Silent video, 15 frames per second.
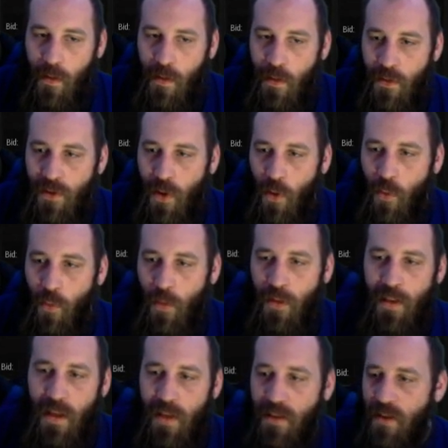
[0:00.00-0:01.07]
So,
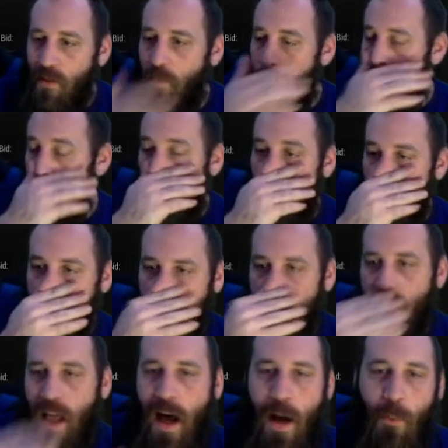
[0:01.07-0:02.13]
this falls
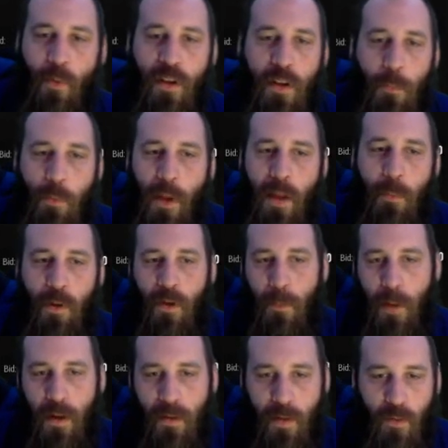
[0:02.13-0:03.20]
in line with the playbook
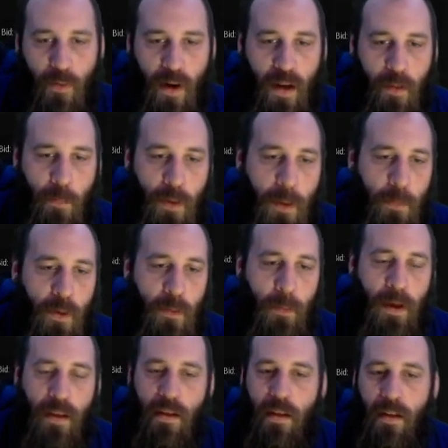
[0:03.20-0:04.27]
method, right? The playbook
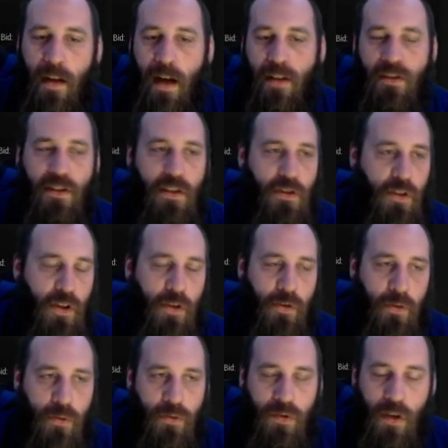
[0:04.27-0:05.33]
method I still
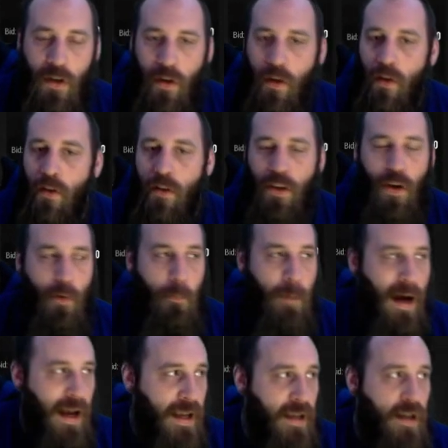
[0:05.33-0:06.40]
use,
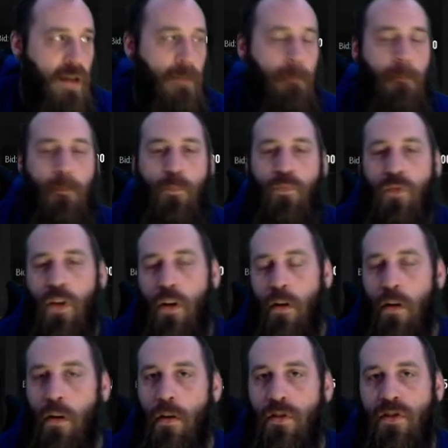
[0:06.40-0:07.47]
buying up
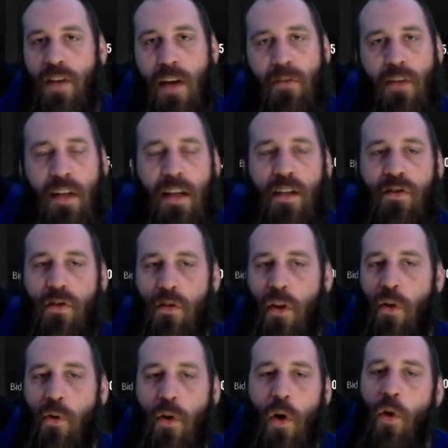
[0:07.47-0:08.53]
your 70s or
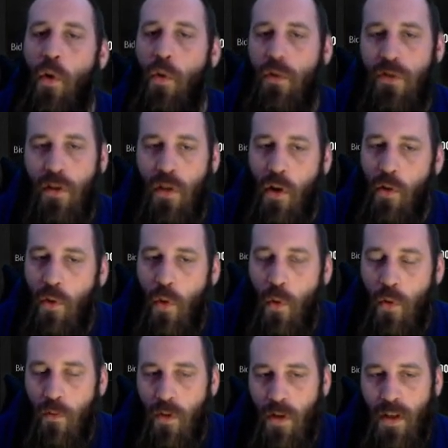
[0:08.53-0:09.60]
low golds or low
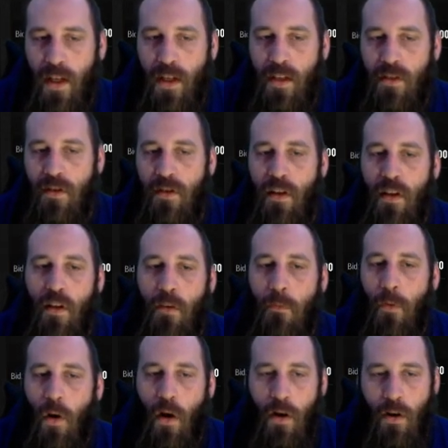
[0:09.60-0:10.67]
core rookies
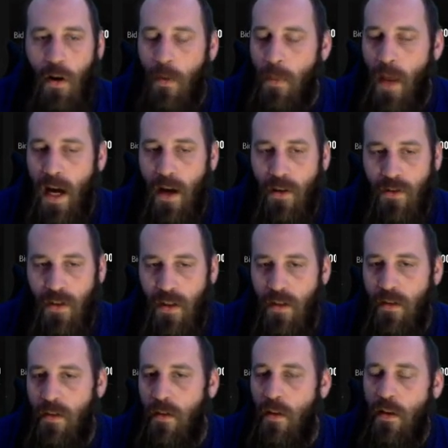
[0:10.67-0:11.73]
for under
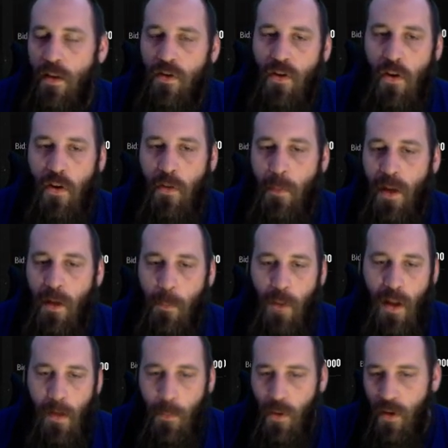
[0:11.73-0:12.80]
1,000, turning them into
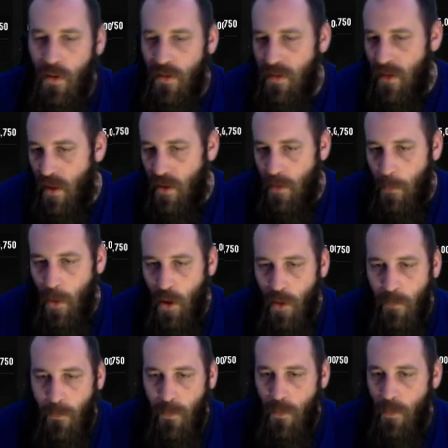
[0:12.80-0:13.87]
playbooks, selling them
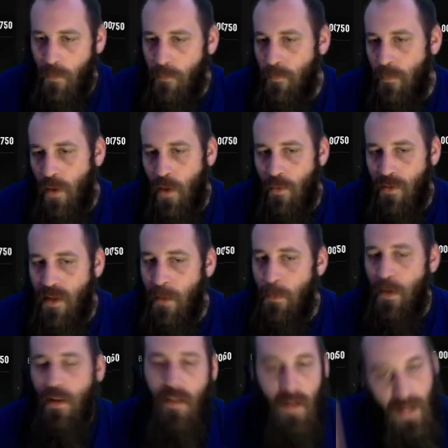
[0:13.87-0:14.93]
off for,
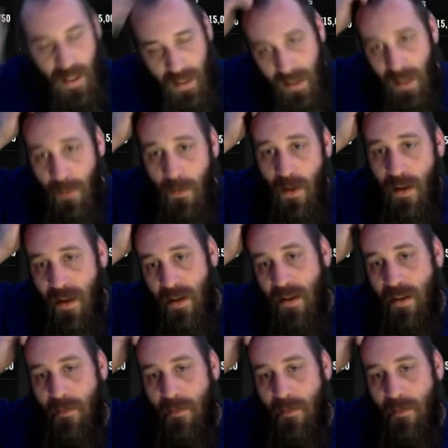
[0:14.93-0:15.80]
typically even